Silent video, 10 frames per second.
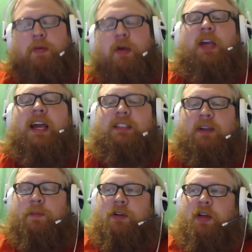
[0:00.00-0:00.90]
Bill Gates,
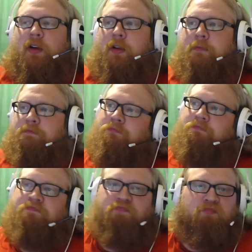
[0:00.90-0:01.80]
up until
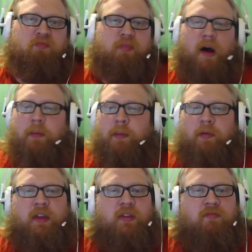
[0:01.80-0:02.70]

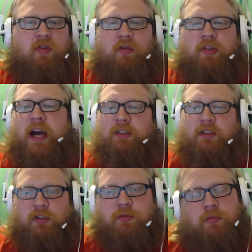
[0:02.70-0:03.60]
probably the
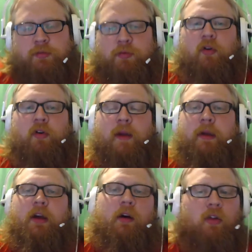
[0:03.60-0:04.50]
2000s, was
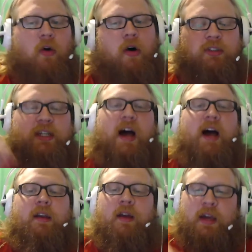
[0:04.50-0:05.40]
programming
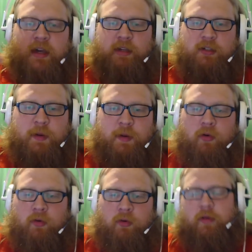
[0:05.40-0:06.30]
alongside his
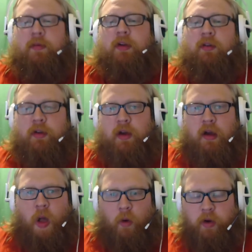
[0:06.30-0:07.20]
people to build
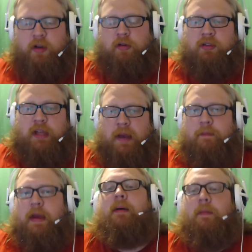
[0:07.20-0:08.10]
Windows and
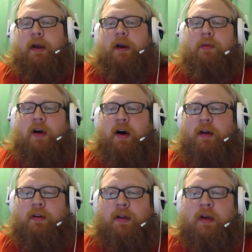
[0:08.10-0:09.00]
make a better
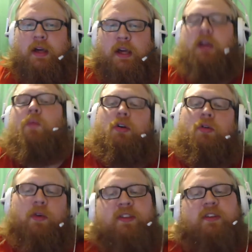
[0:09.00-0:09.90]
product. He
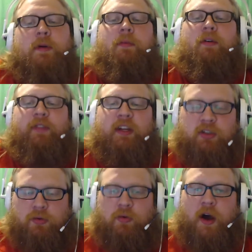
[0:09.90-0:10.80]
worked with his people. If they
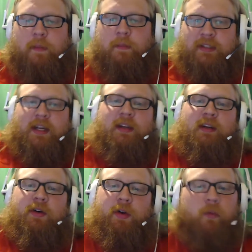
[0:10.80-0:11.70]
screwed up, he sat
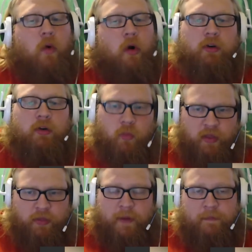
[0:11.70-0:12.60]
down and worked
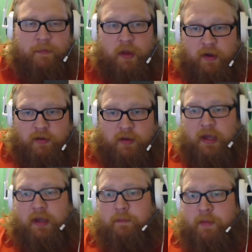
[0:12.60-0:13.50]
with them to
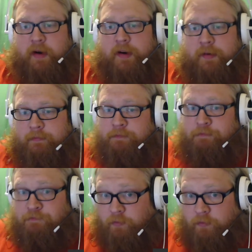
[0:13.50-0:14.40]
make it better.
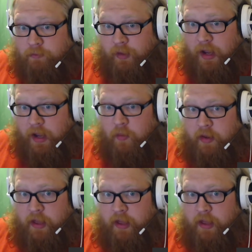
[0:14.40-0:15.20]
And what